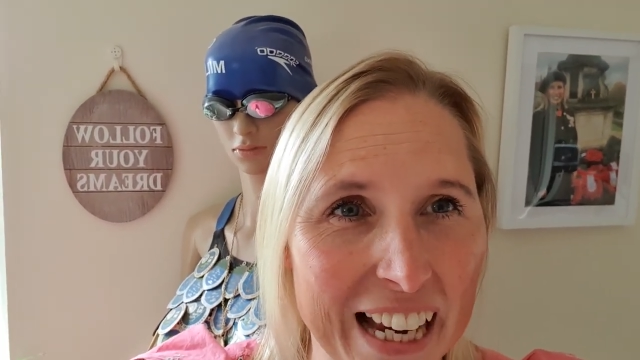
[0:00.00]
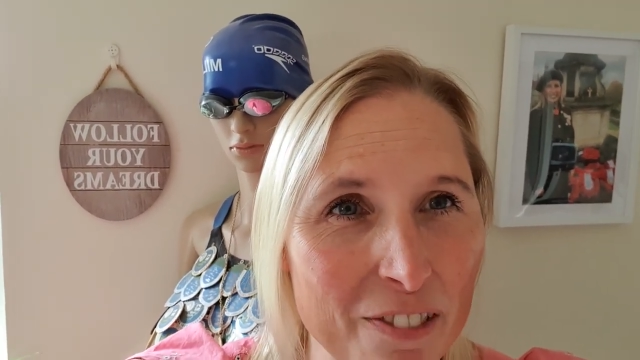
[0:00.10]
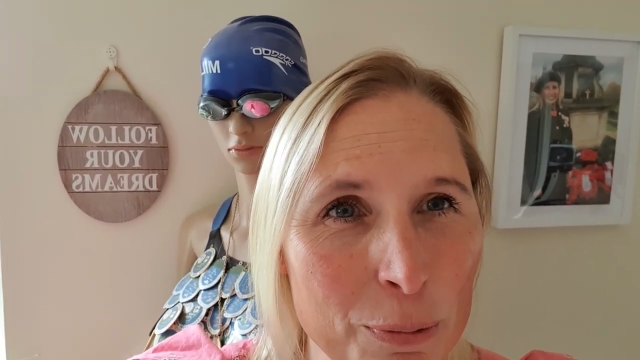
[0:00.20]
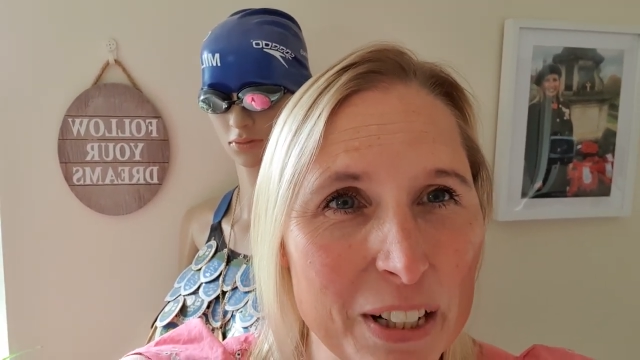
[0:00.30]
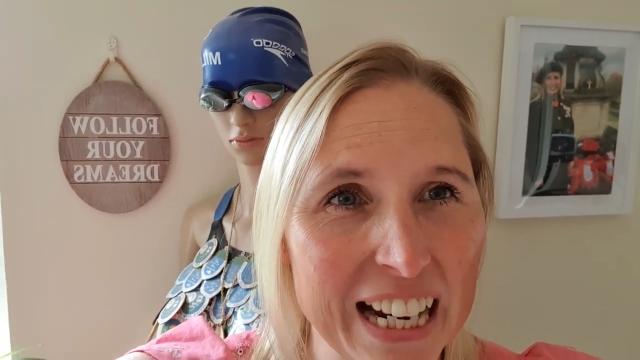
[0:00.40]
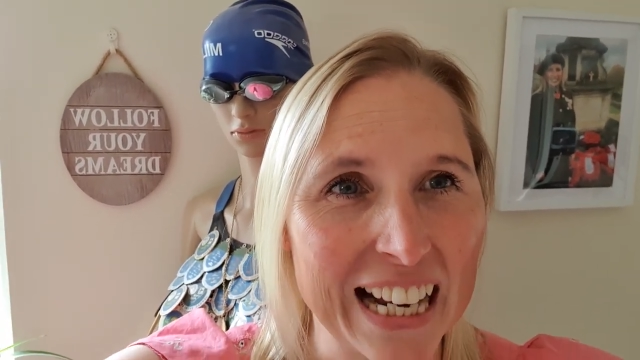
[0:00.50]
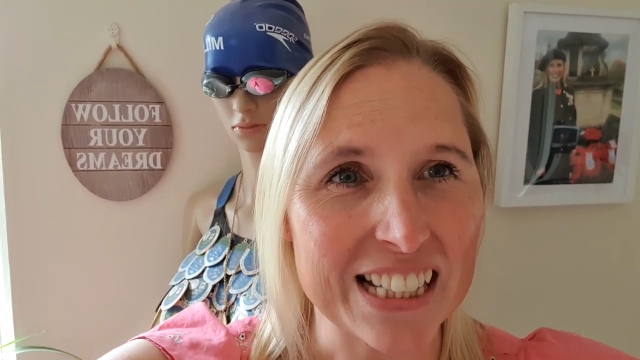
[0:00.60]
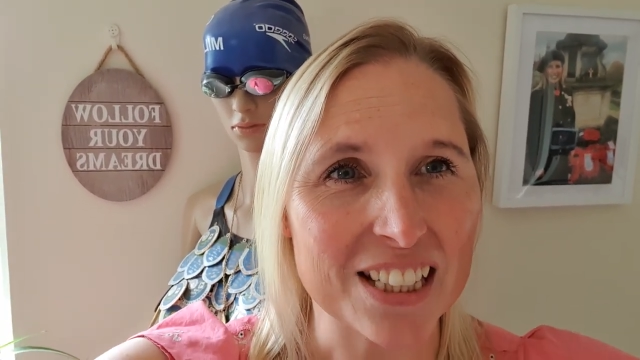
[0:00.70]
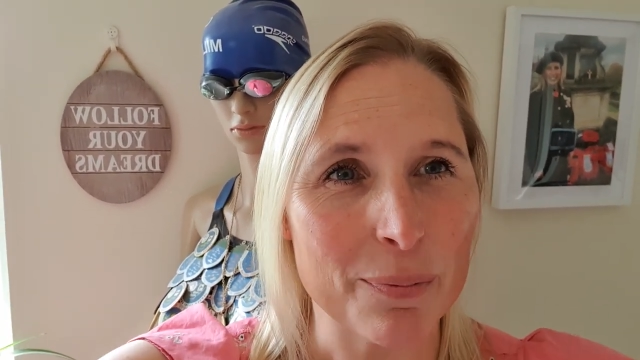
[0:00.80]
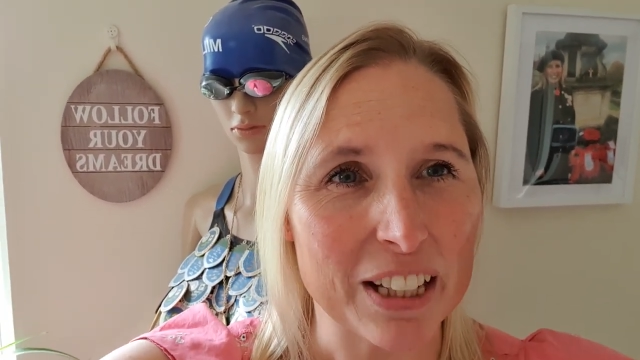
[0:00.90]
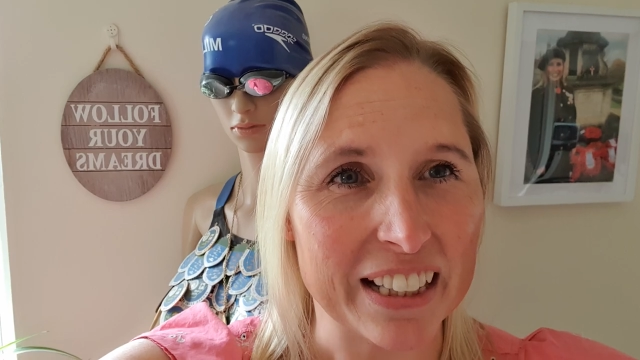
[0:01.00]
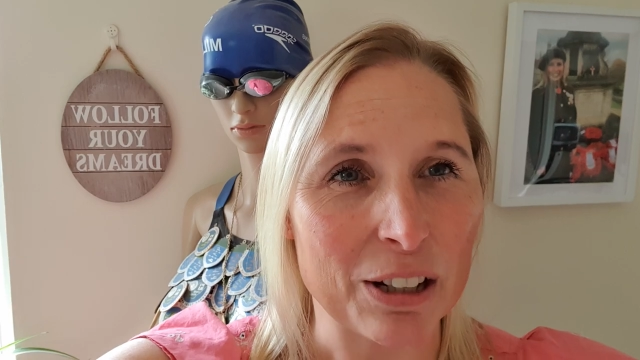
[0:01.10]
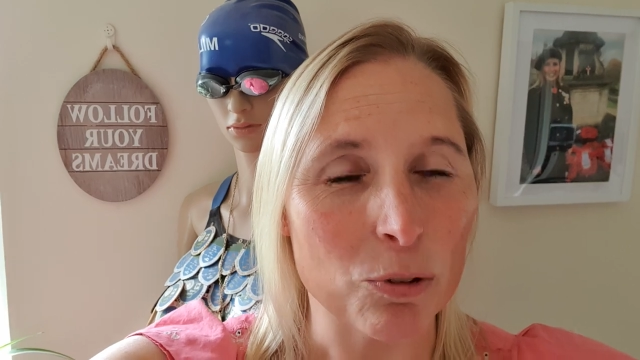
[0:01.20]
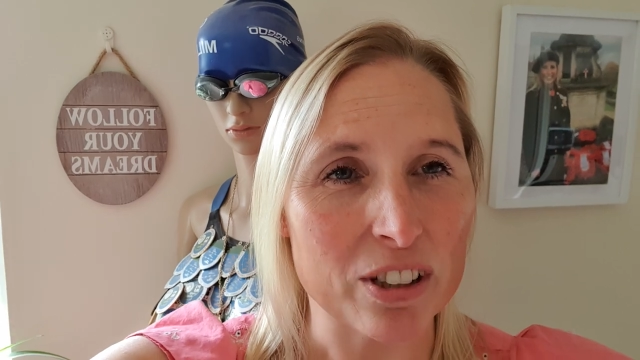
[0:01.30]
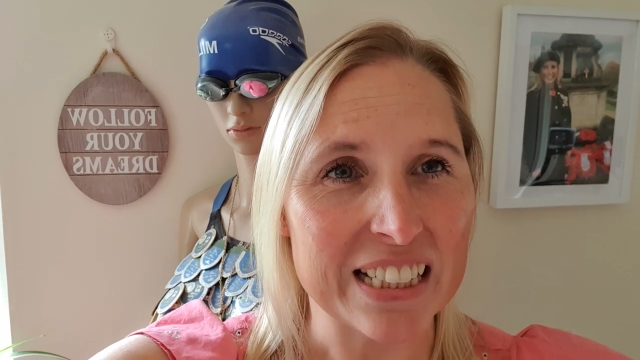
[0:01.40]
Everybody had something they
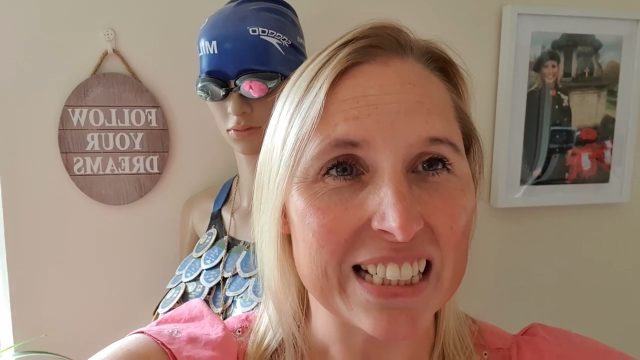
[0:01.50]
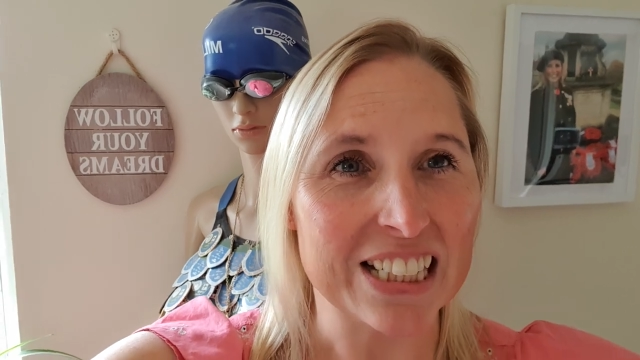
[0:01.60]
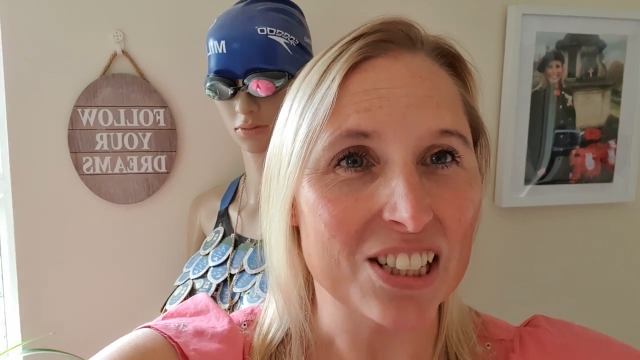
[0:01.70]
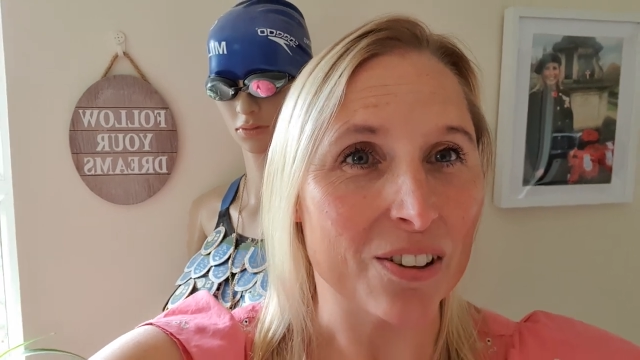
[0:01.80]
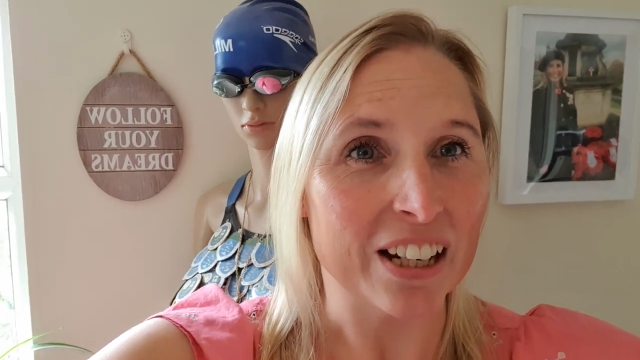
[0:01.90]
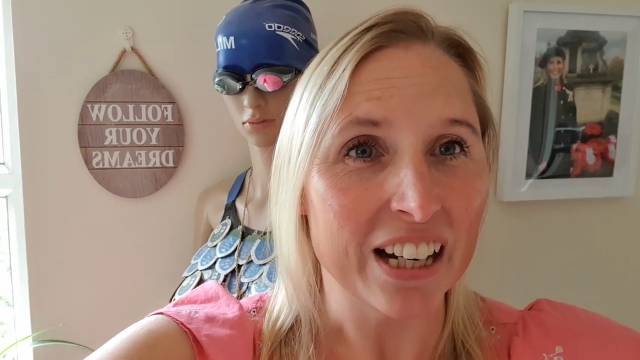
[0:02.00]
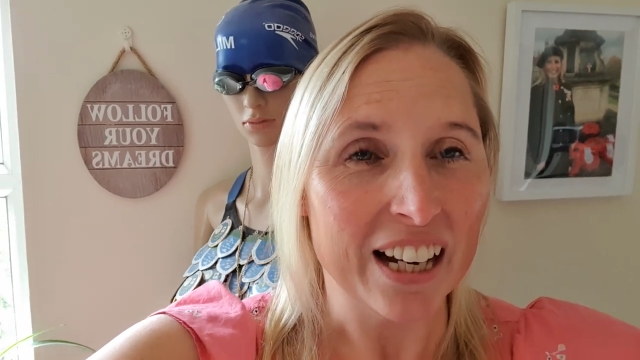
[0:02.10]
wanted to do,